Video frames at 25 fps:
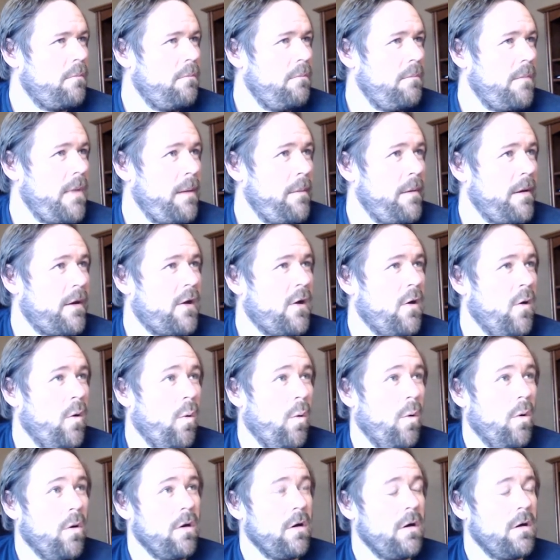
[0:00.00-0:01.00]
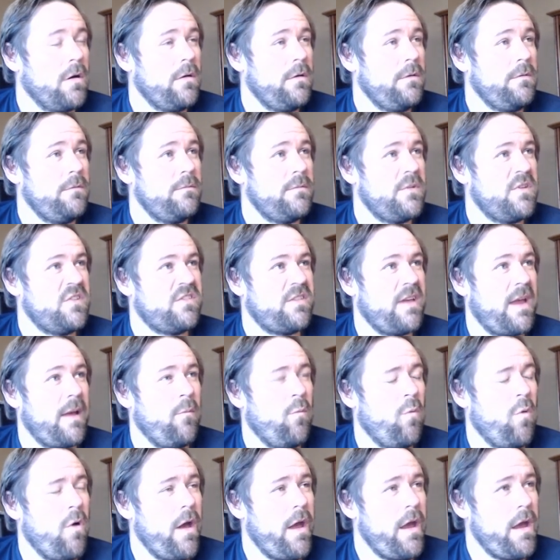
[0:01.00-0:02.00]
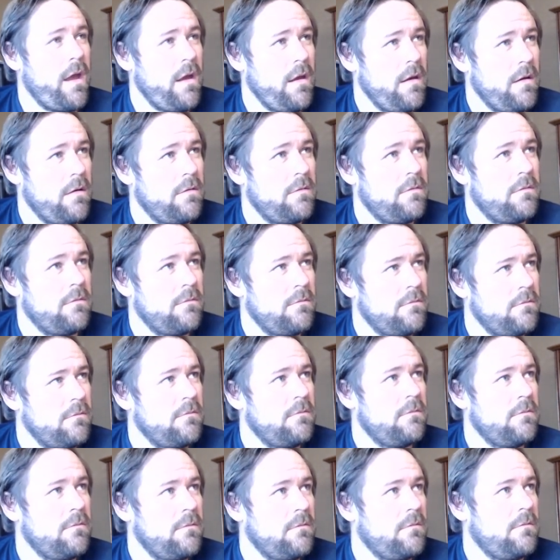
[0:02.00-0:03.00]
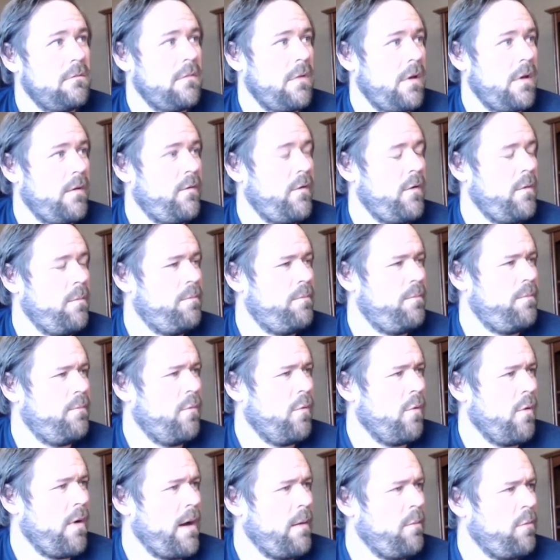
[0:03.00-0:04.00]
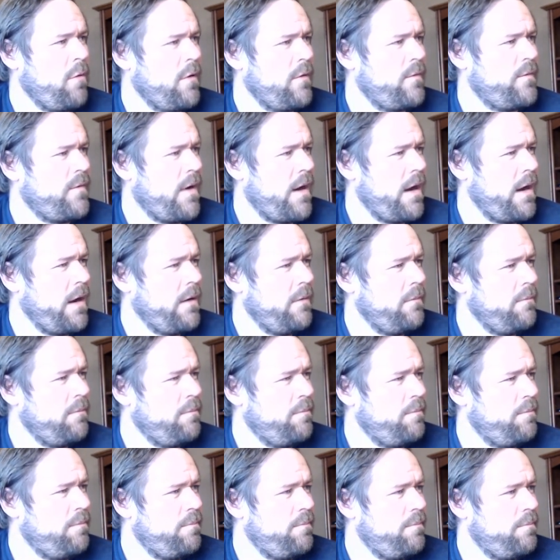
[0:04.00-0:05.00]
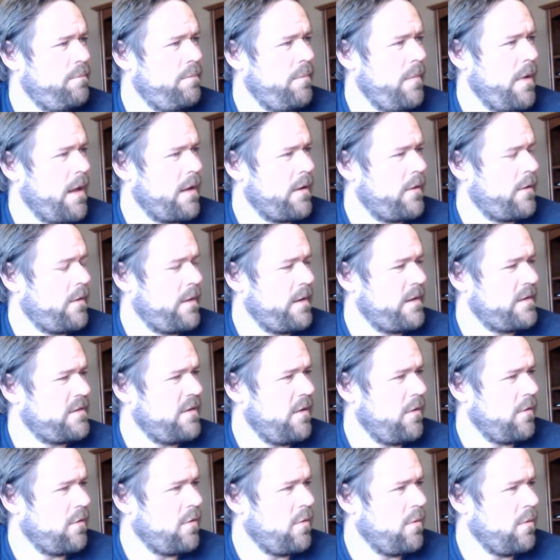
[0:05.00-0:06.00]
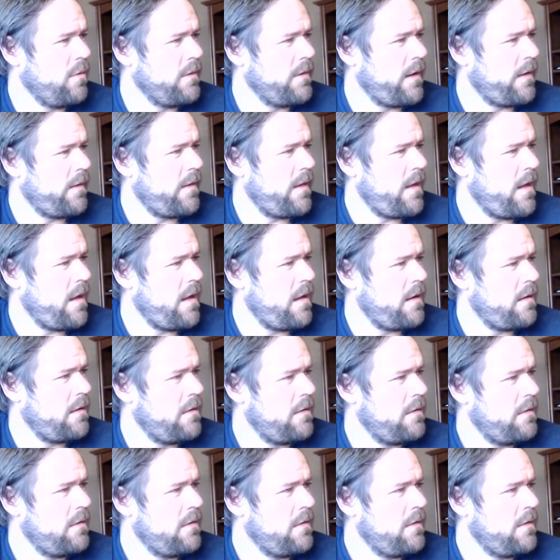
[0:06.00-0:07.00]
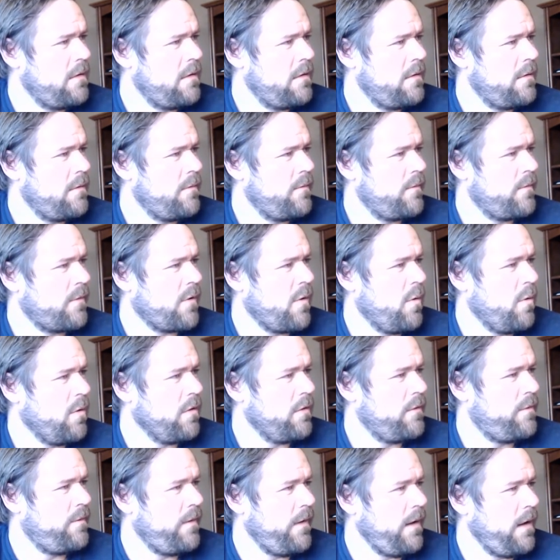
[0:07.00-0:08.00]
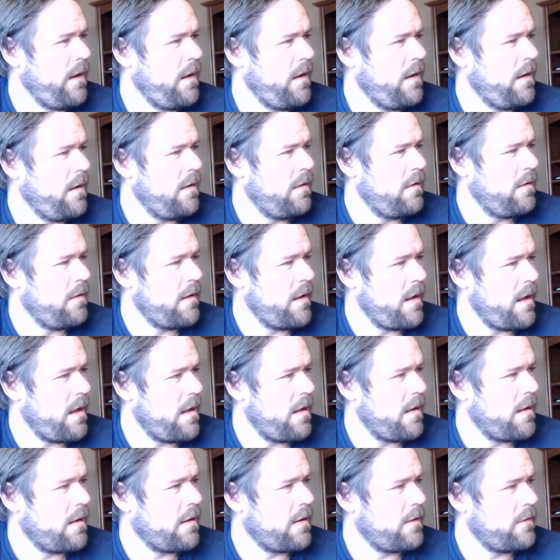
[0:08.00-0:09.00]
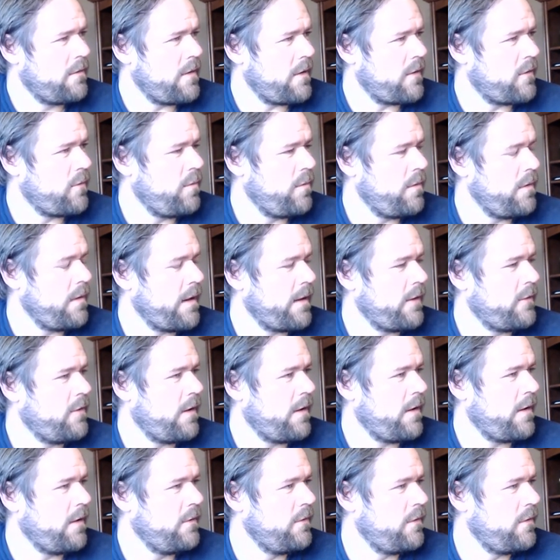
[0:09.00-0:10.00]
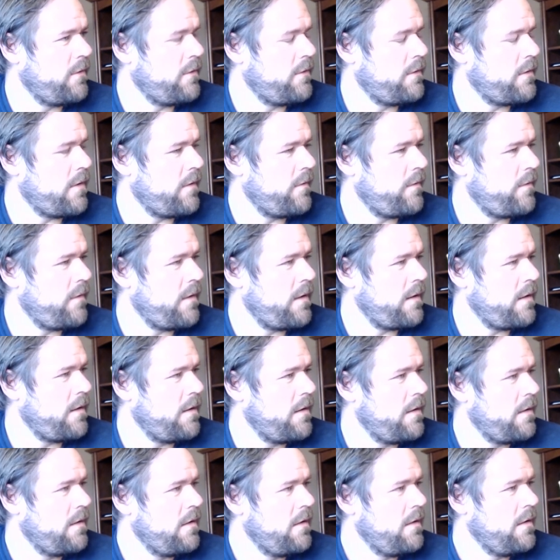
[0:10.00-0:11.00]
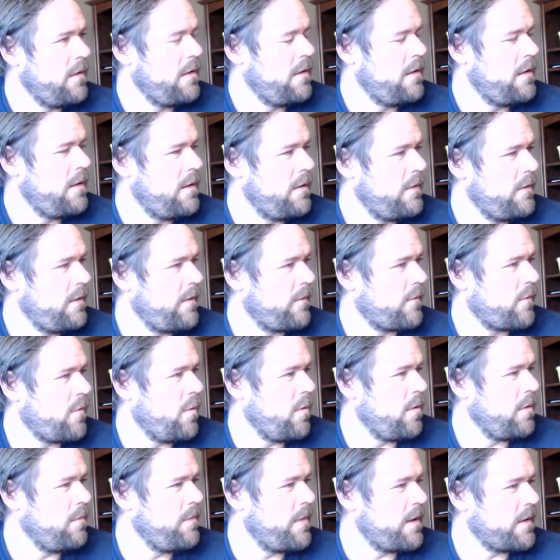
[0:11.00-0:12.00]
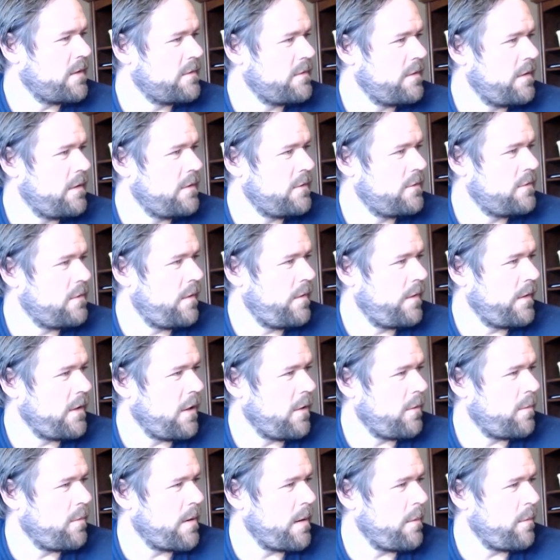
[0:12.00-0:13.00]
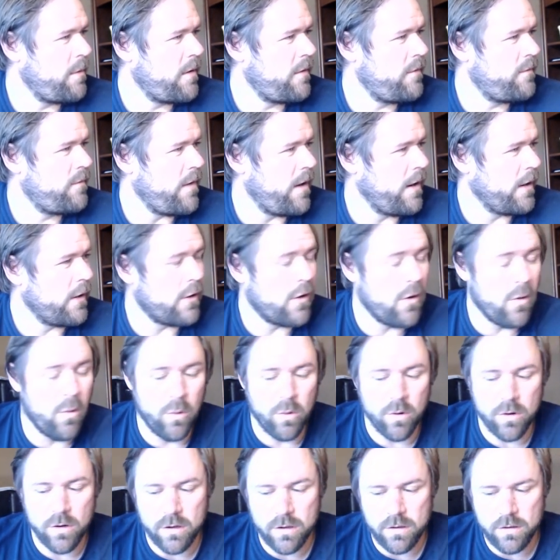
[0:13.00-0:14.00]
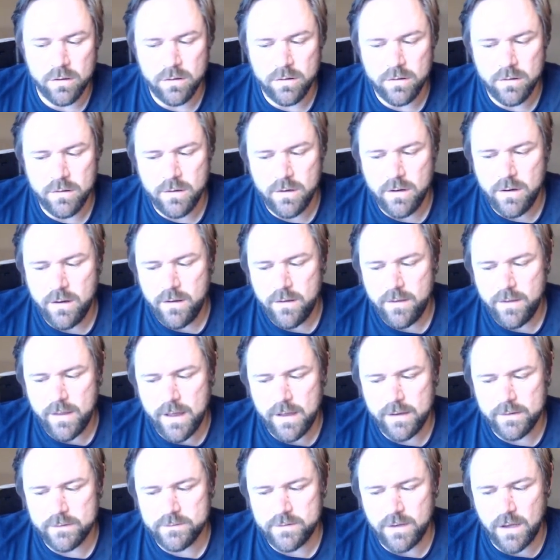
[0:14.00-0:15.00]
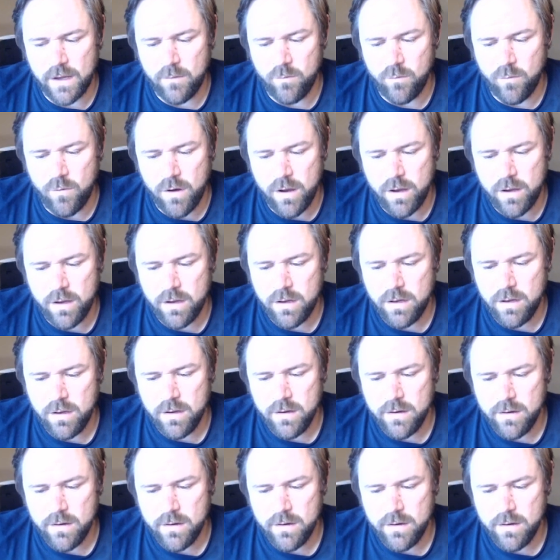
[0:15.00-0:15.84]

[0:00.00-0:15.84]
Maybe corn the same way. If you were able to find, uh, do they sell corn like that? Corn feed, yeah, because that's what like chickens and stuff eat. They have corn mixed in, so I think you probably find corn that same way.